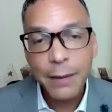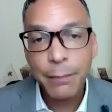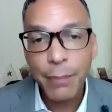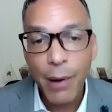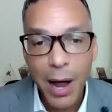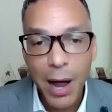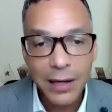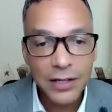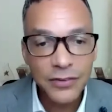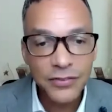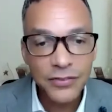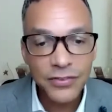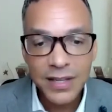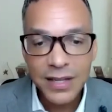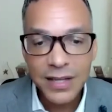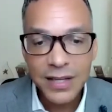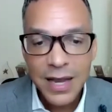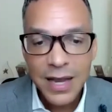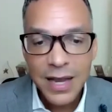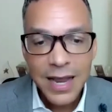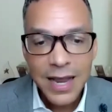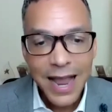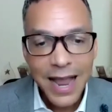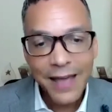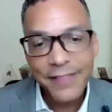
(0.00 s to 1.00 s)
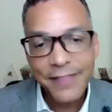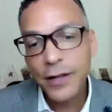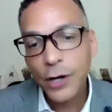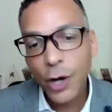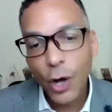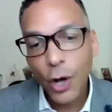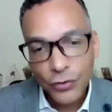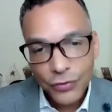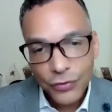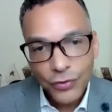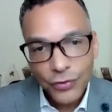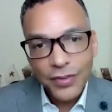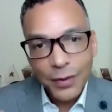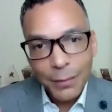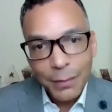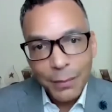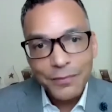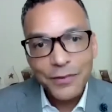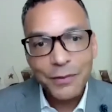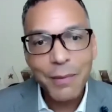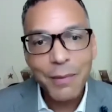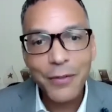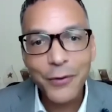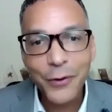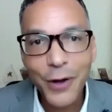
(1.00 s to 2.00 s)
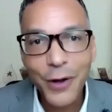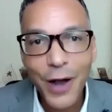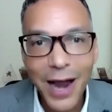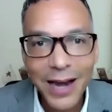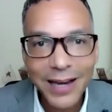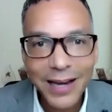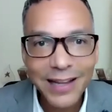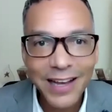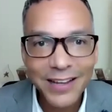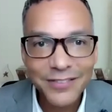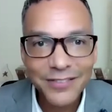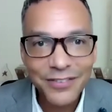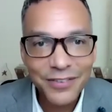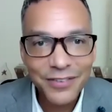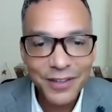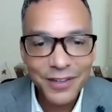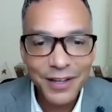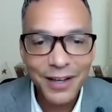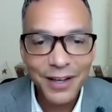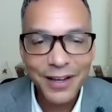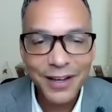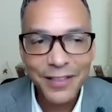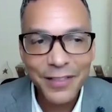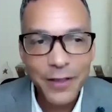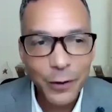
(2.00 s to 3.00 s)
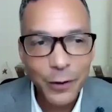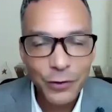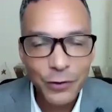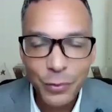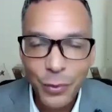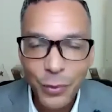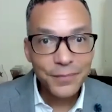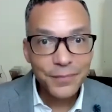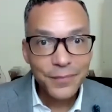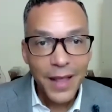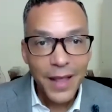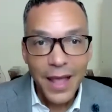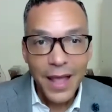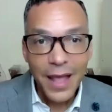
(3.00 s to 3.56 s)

policy, and then also some other guidelines in there as well.